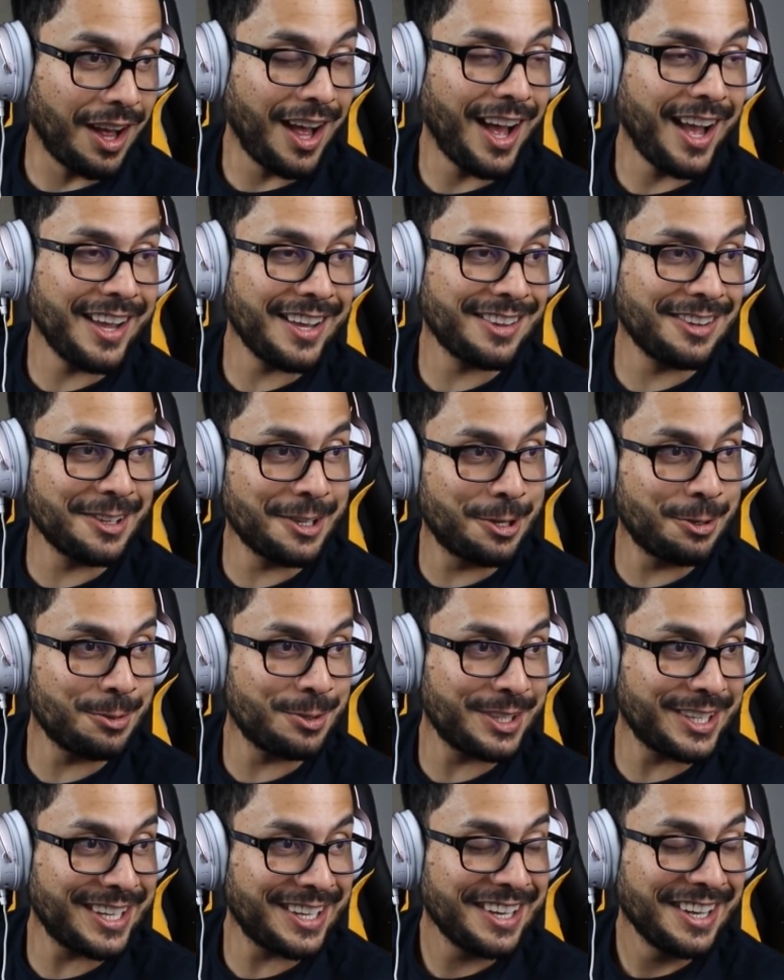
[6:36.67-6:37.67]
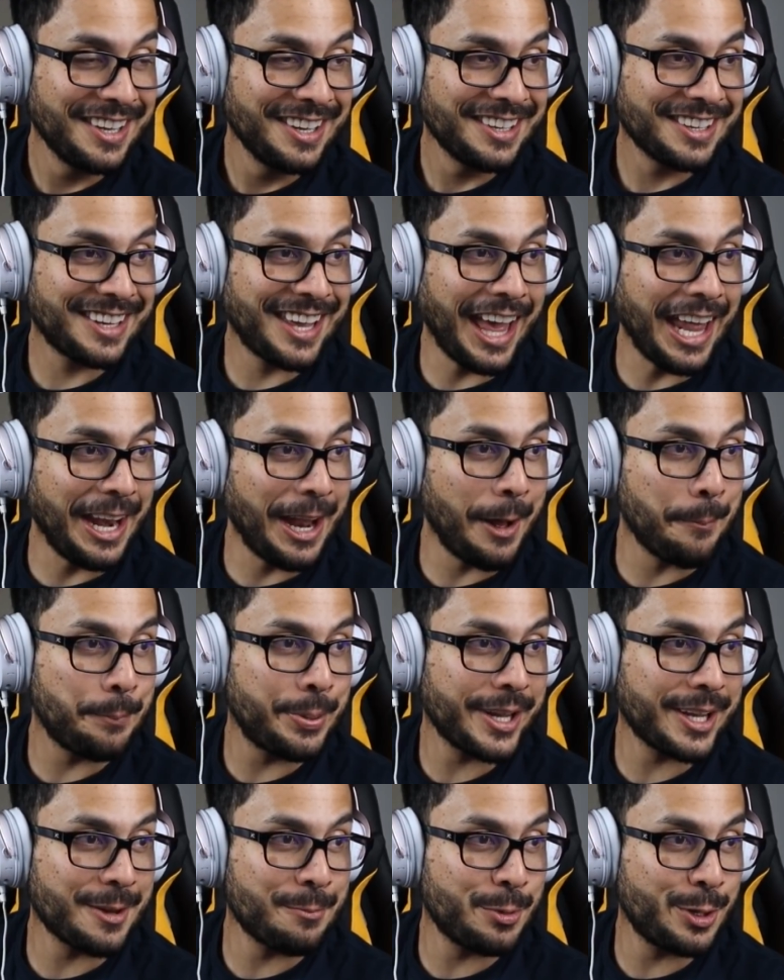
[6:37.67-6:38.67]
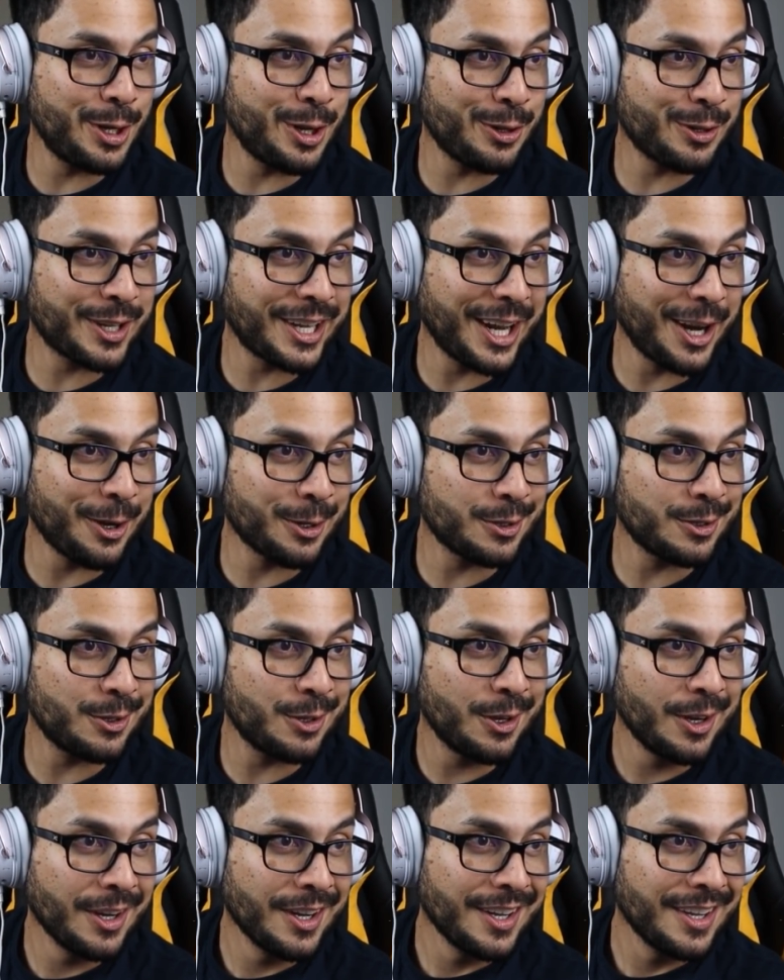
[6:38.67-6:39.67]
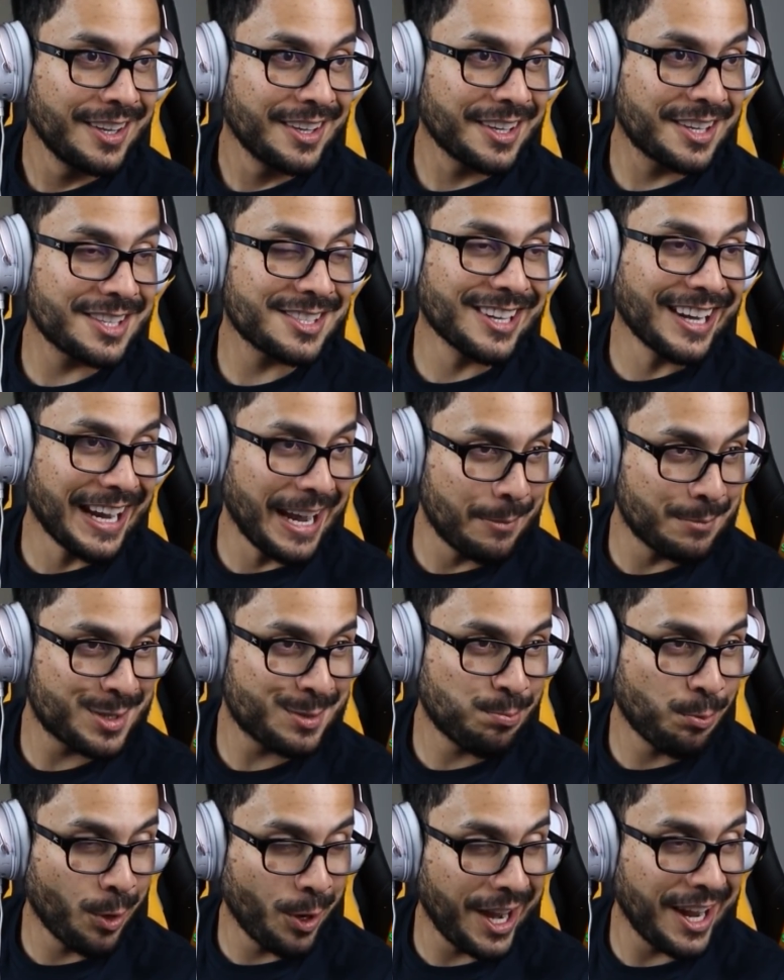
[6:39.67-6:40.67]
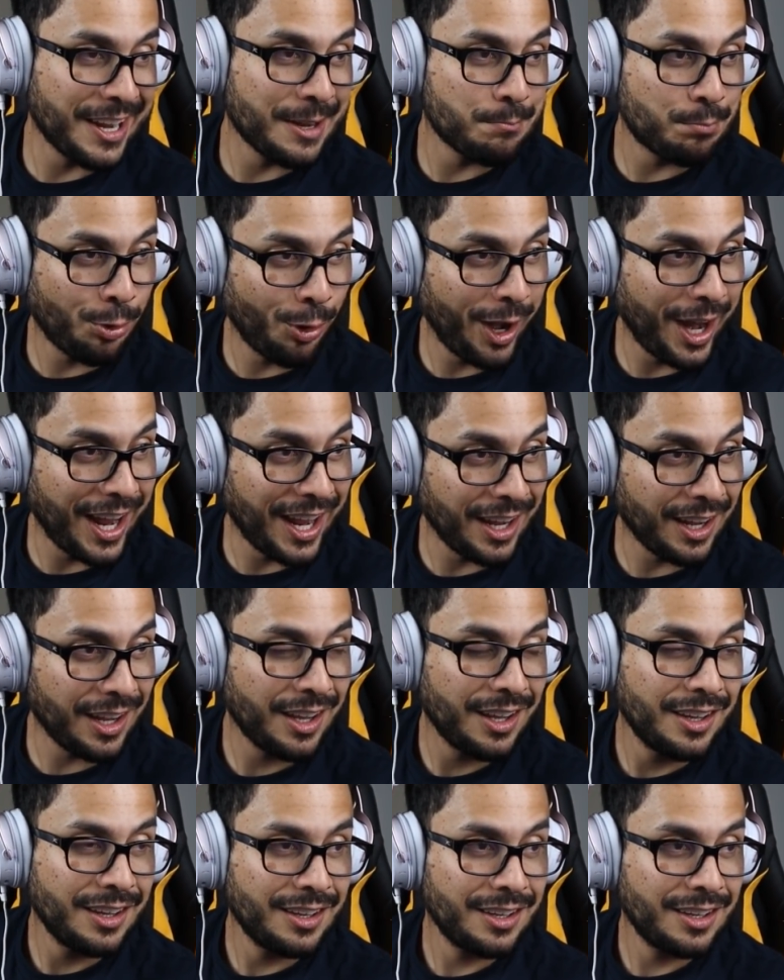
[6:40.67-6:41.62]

I literally cannot pick up another character because I am spraying and praying